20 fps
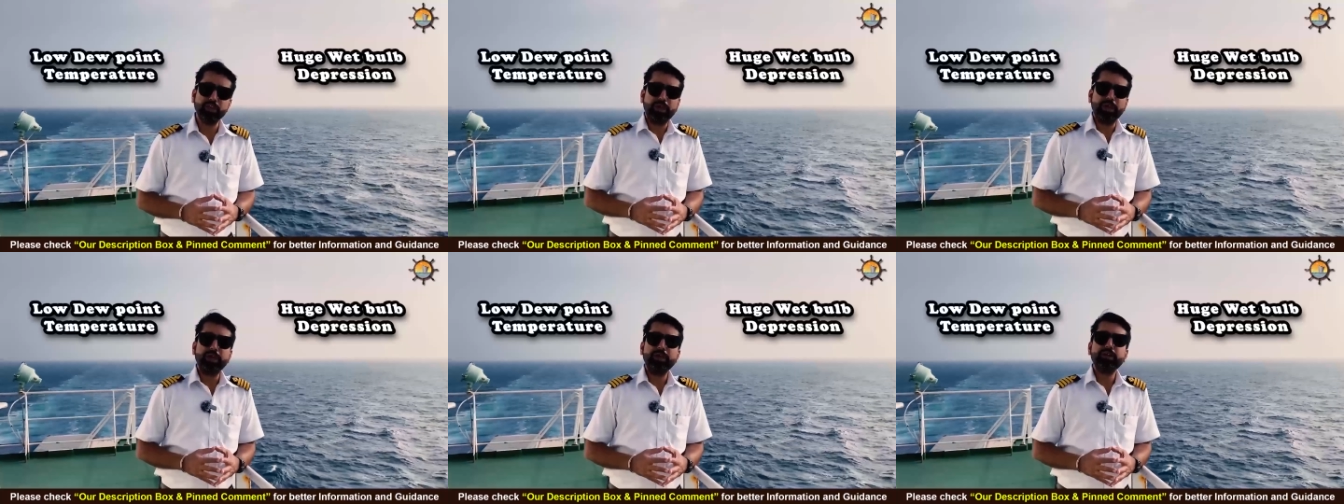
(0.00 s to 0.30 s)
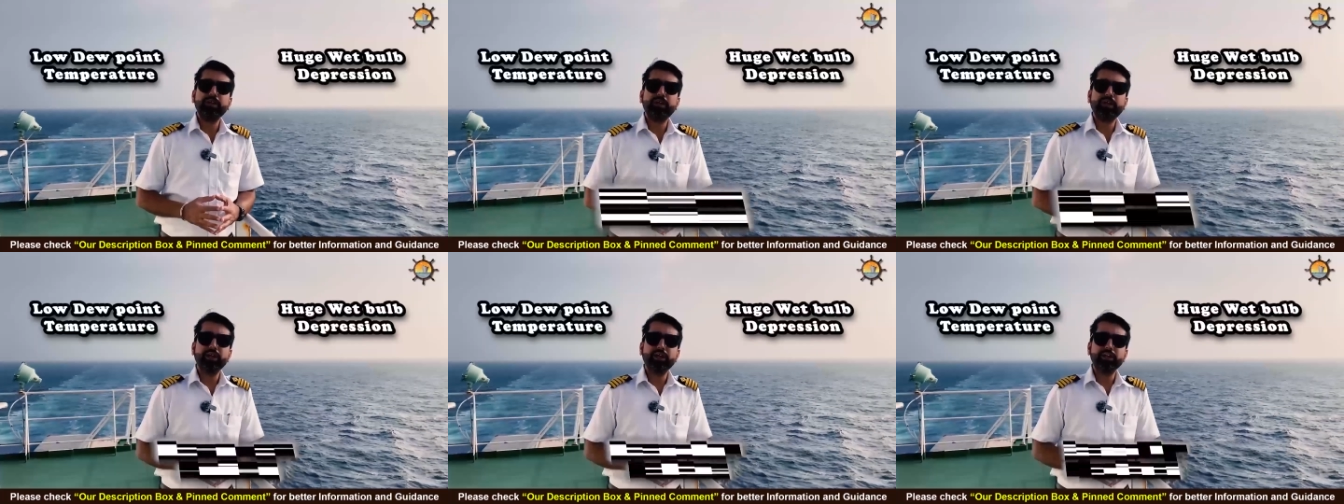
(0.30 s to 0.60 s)

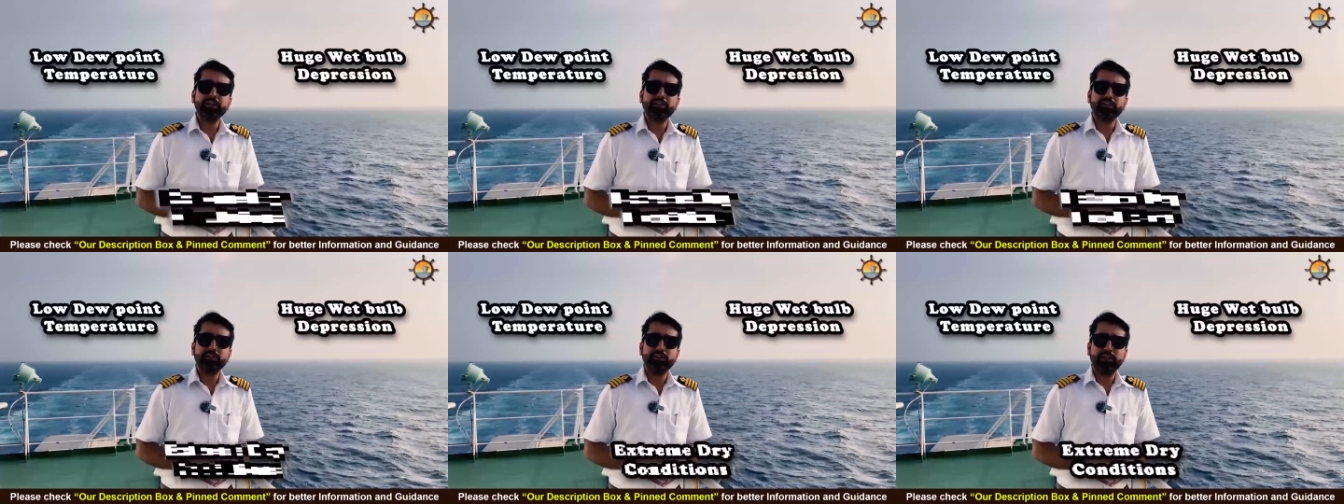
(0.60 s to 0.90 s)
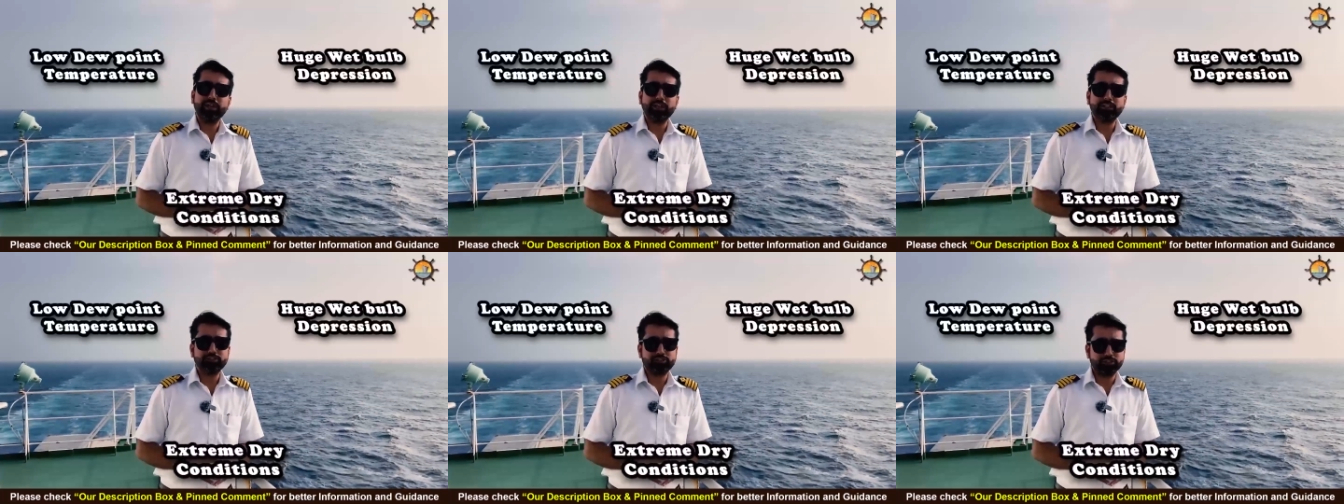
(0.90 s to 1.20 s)
Indicate
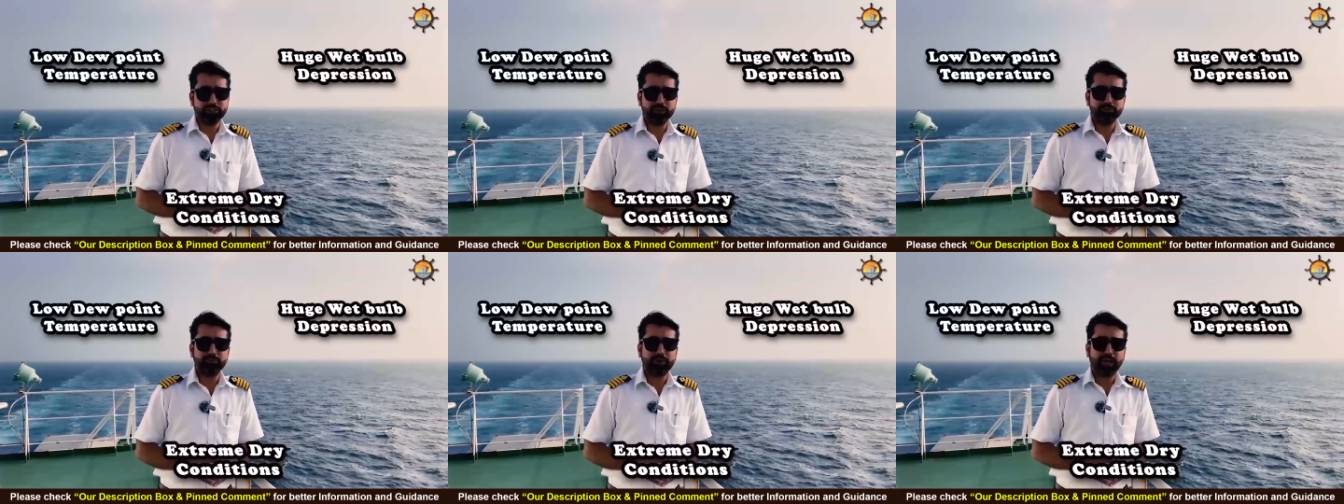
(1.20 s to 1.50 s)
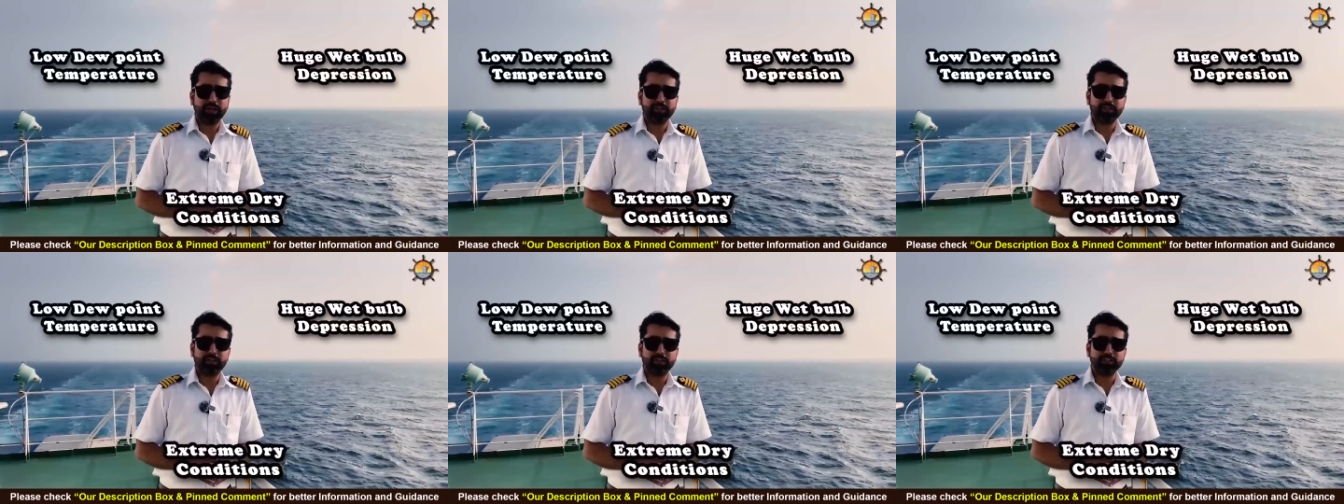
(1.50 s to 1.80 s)
extreme
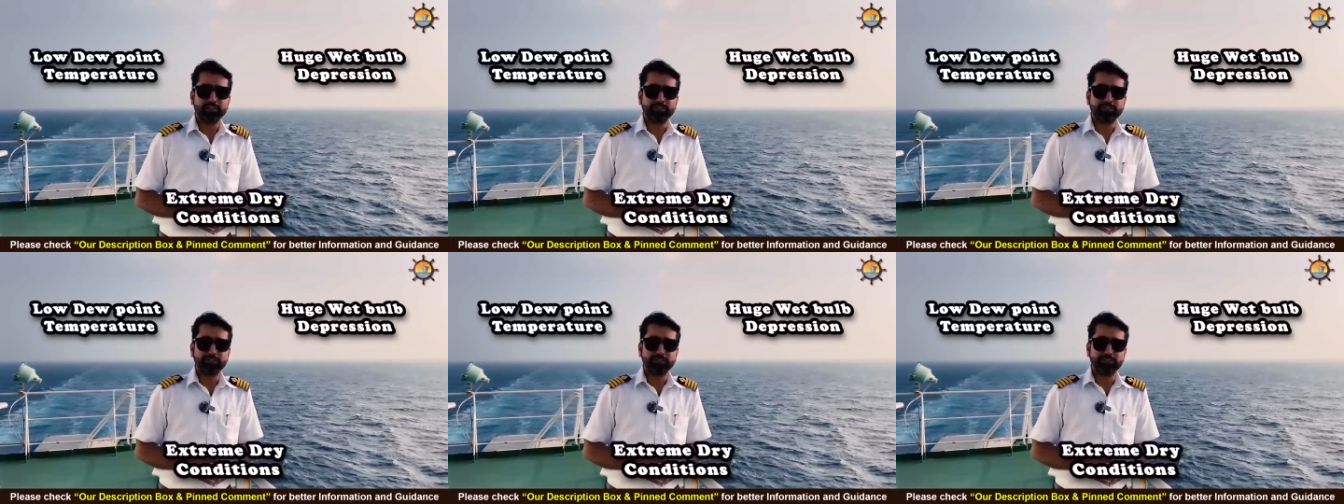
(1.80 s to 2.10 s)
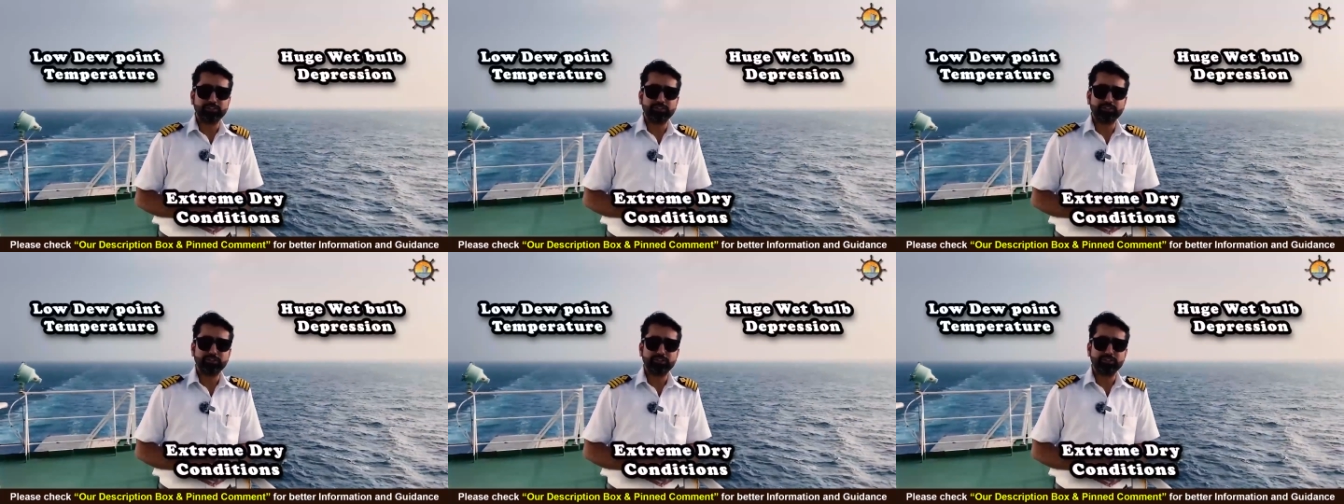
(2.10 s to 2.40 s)
dry
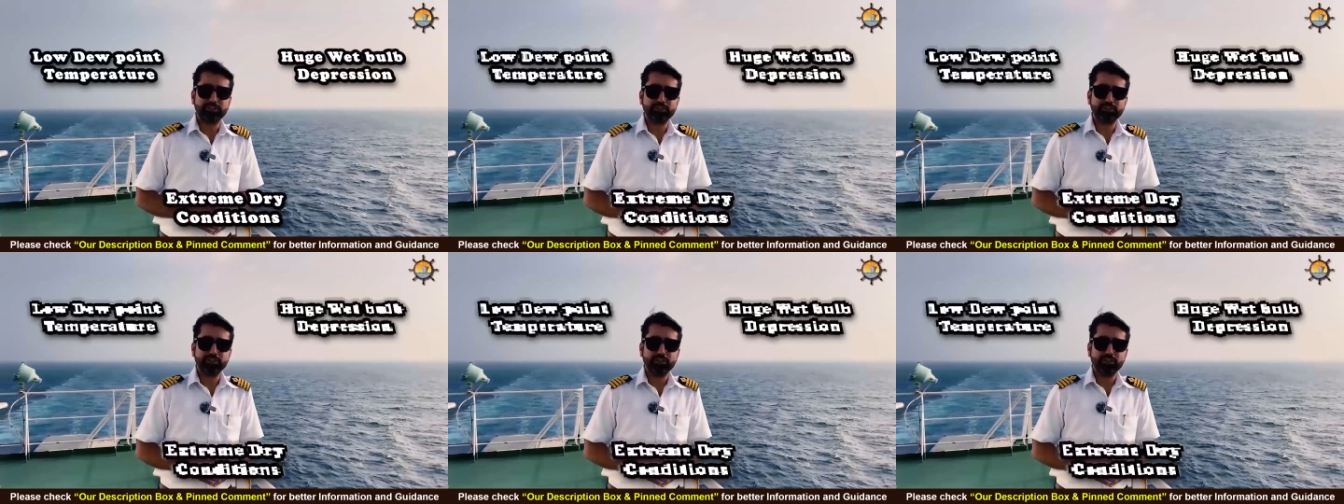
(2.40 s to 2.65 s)
conditions,